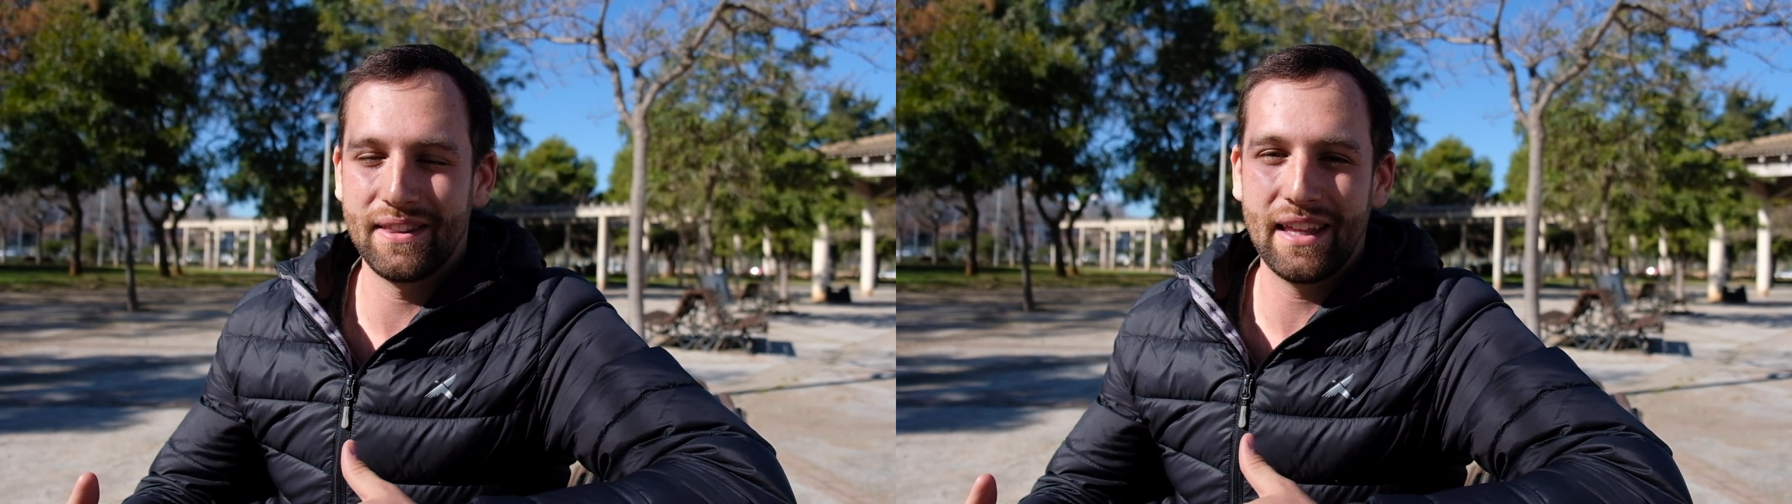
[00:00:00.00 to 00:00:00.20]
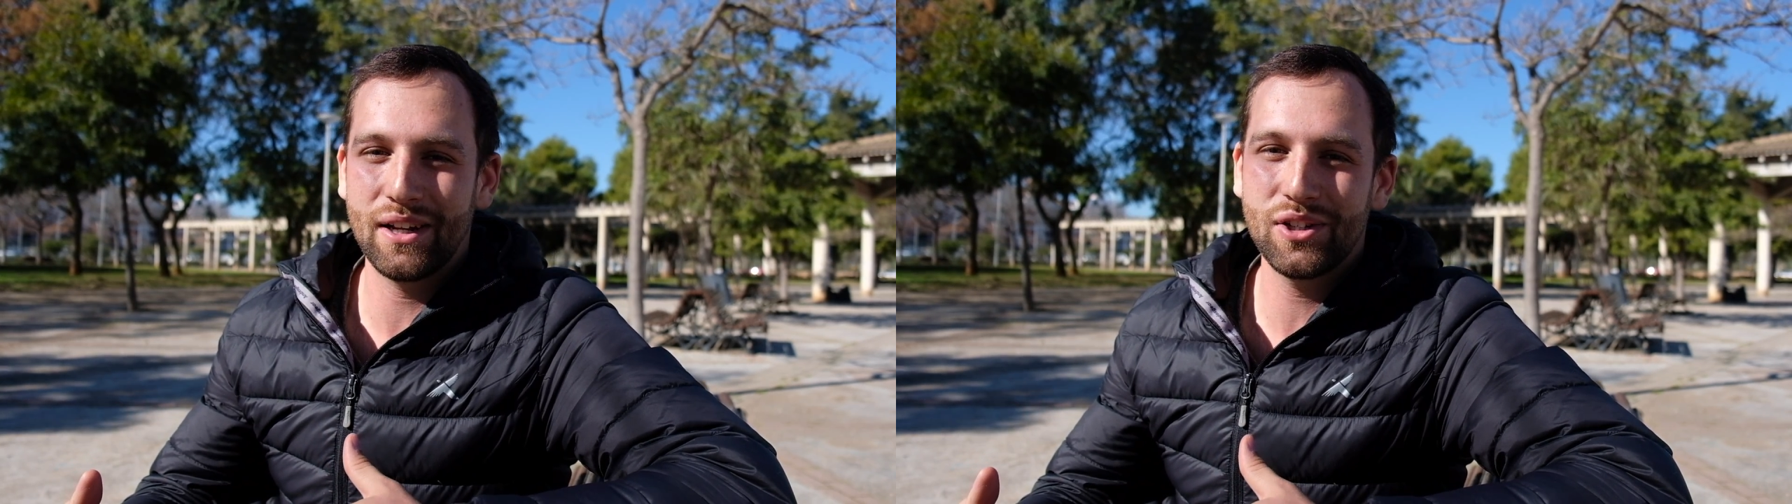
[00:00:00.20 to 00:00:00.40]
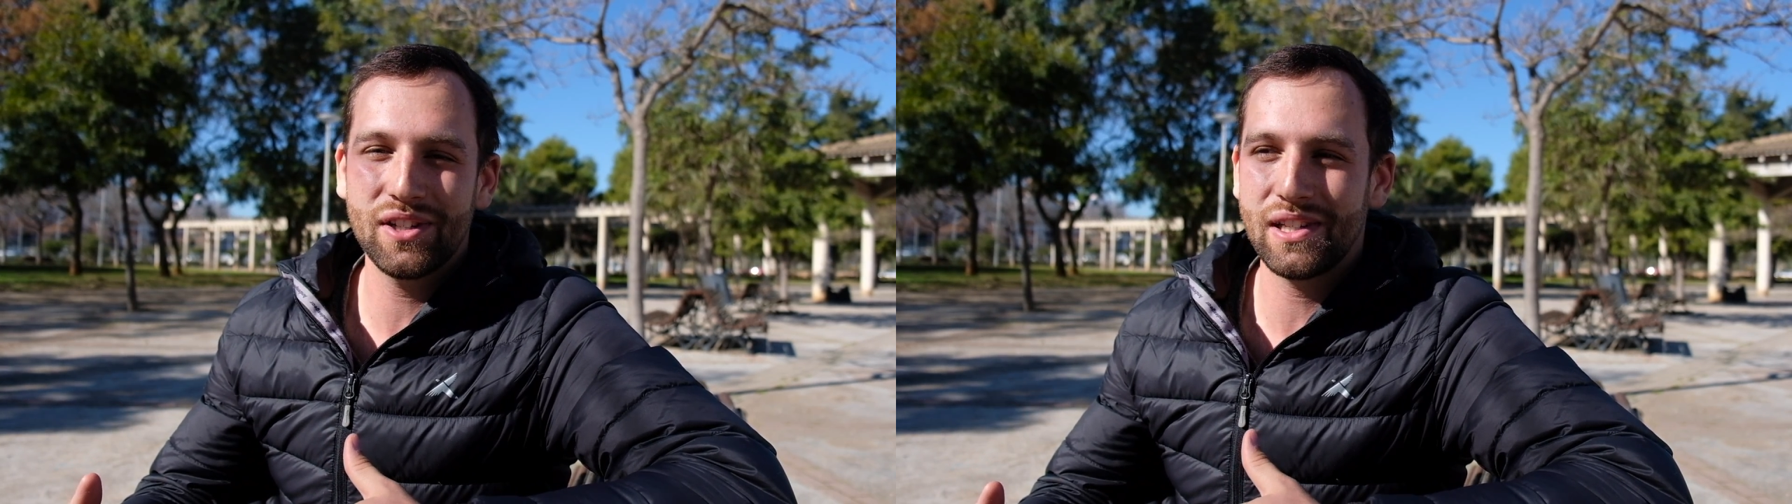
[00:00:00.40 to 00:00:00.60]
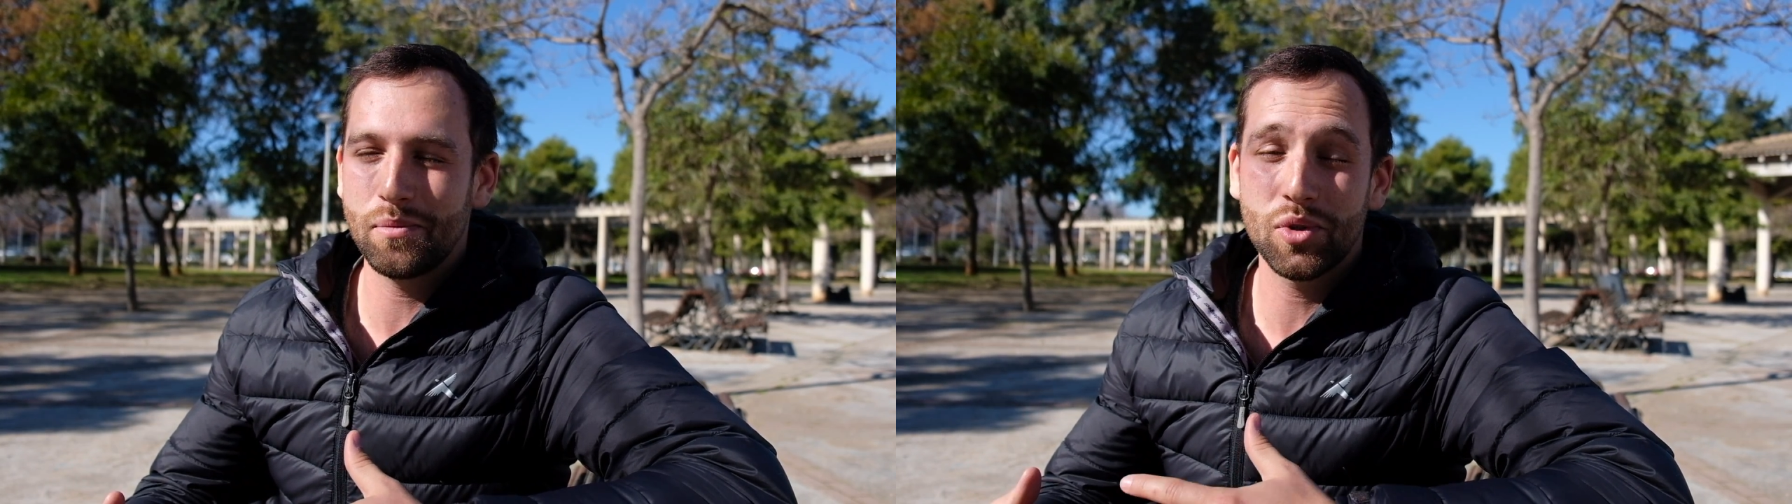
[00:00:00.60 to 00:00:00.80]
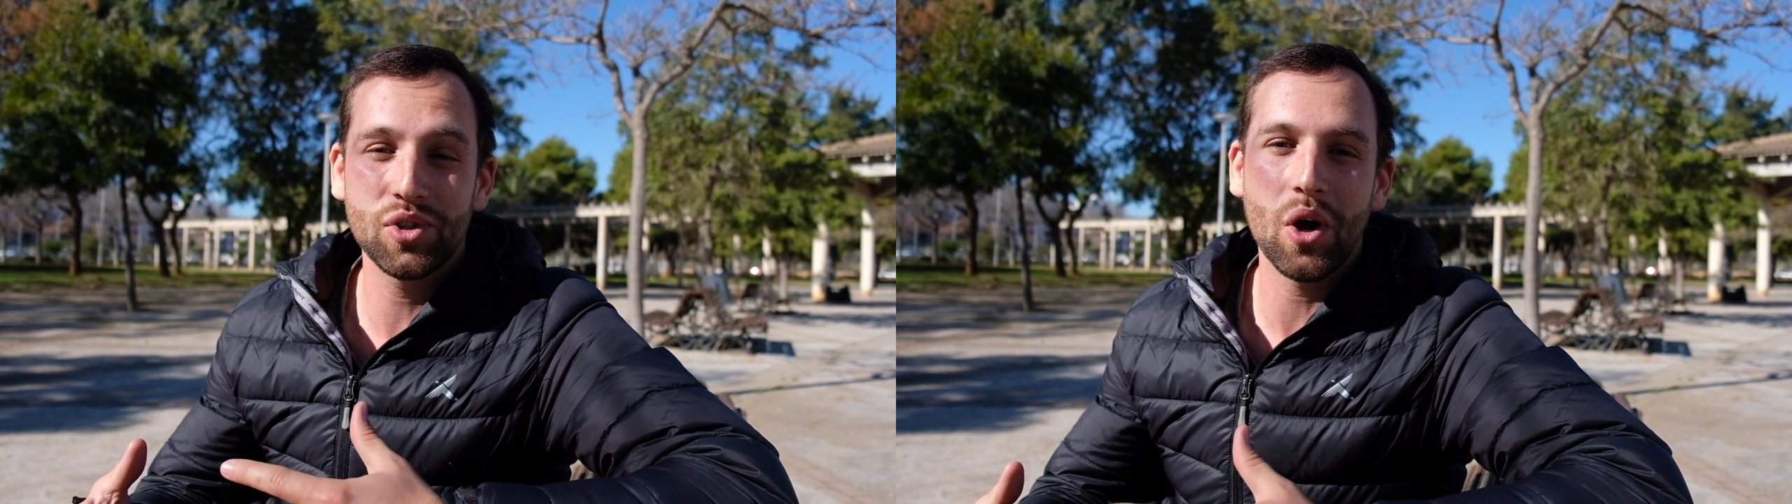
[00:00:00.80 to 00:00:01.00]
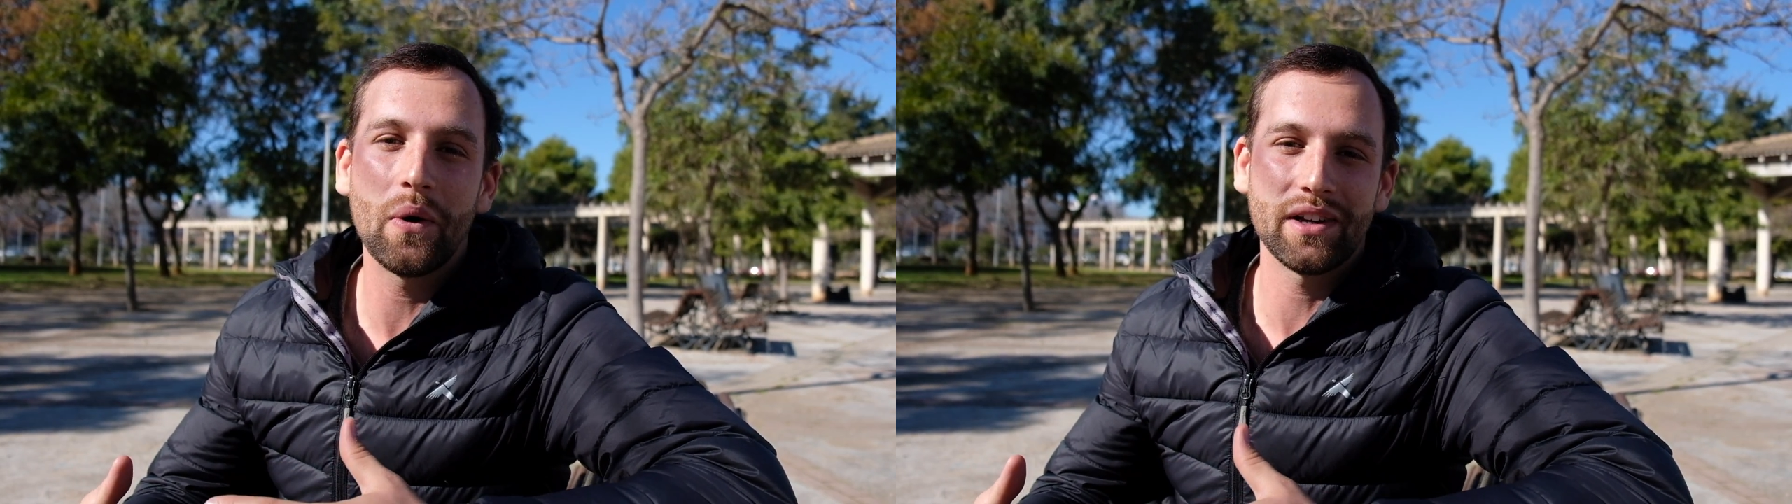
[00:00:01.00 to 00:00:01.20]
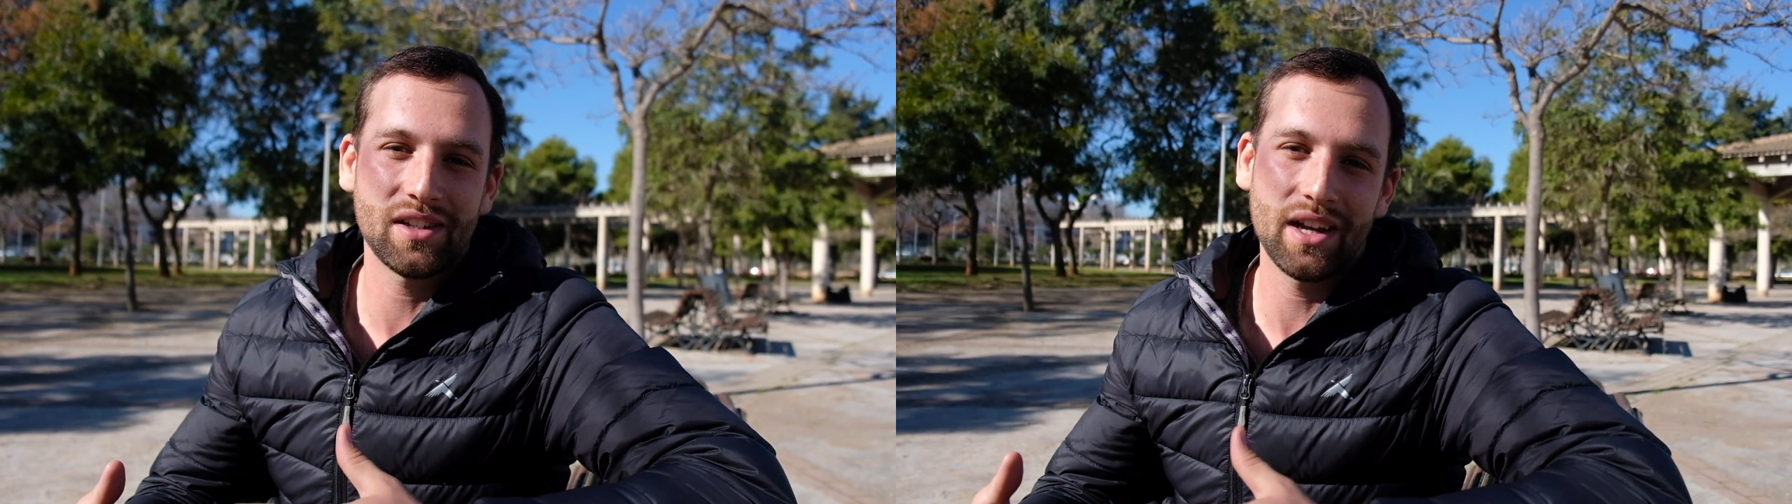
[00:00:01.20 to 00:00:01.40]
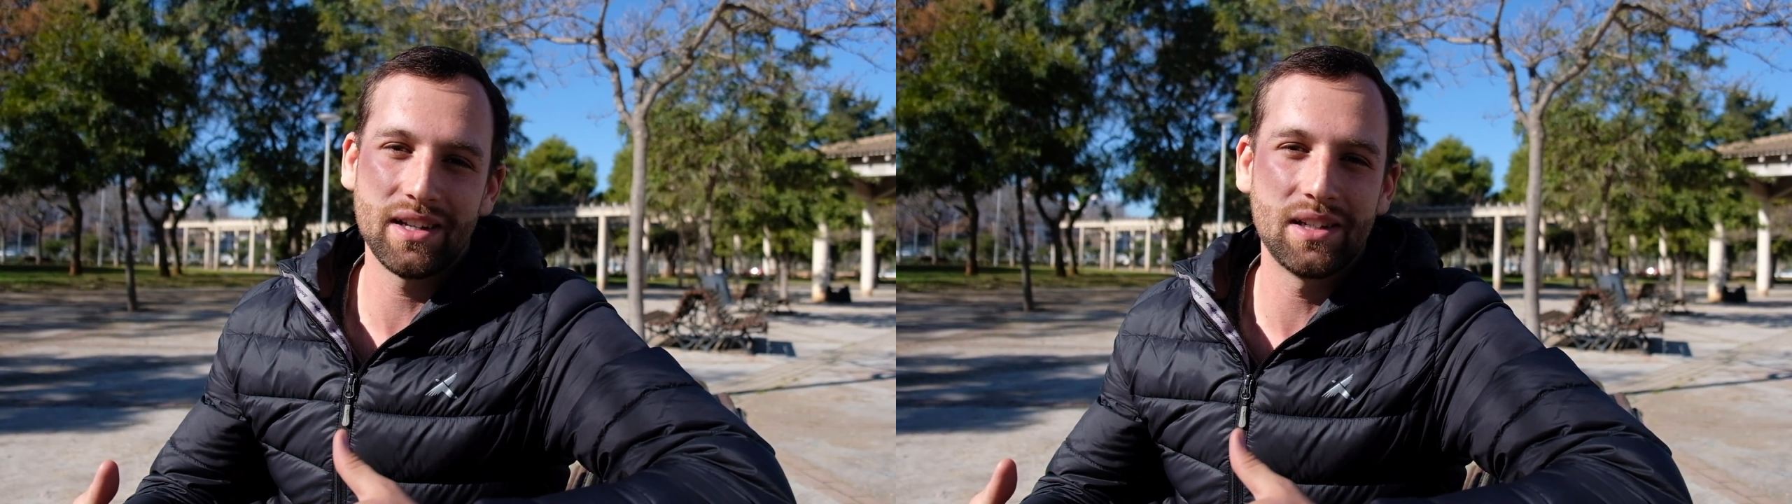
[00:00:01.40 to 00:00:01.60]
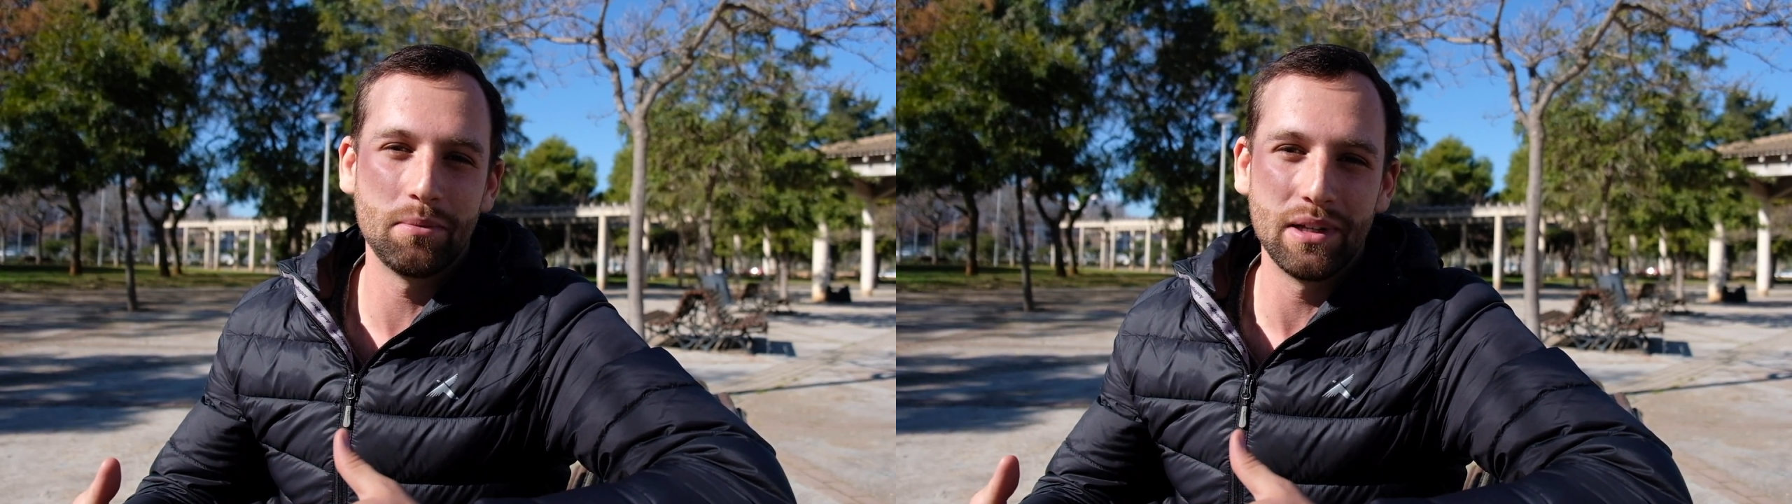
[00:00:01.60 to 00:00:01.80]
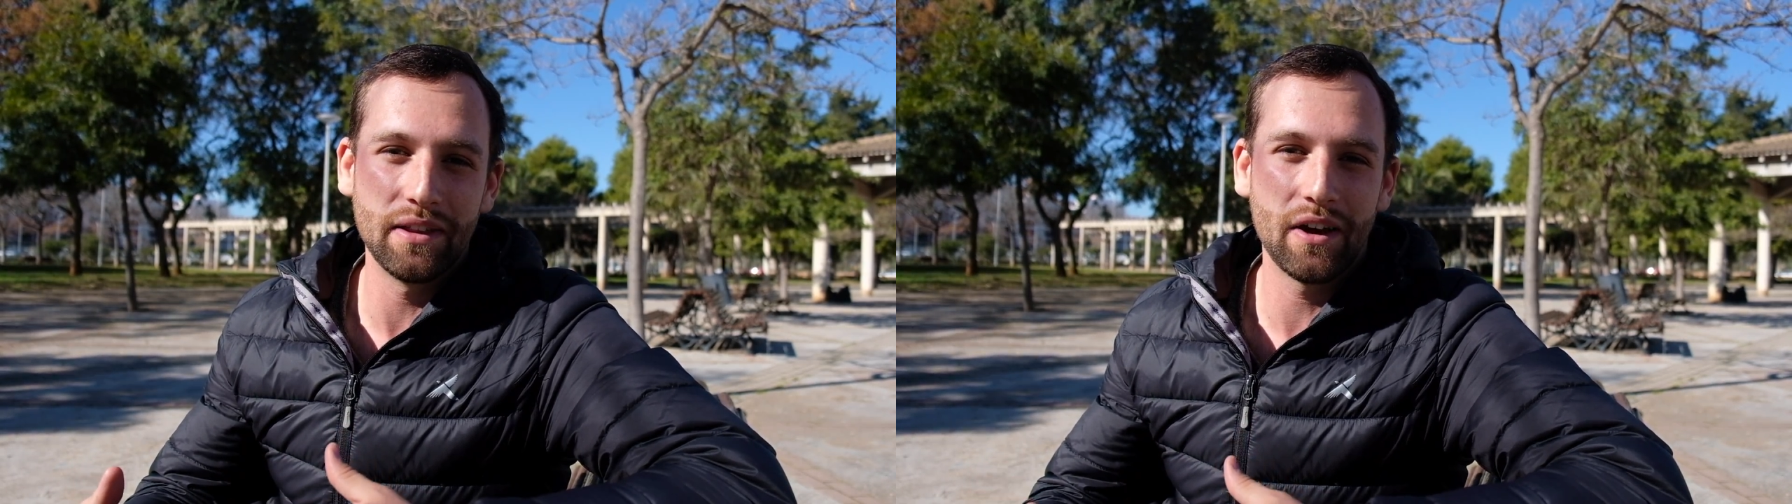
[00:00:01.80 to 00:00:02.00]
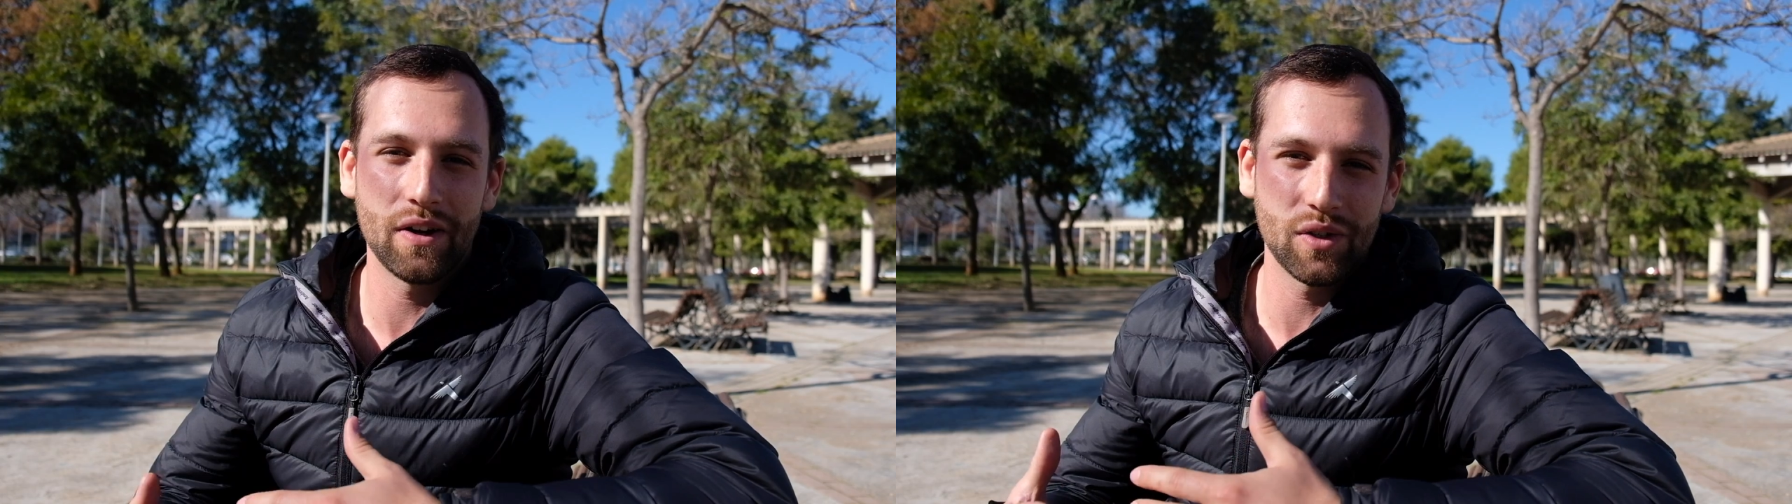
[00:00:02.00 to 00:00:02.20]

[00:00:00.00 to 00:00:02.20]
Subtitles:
they just seem so excited to be there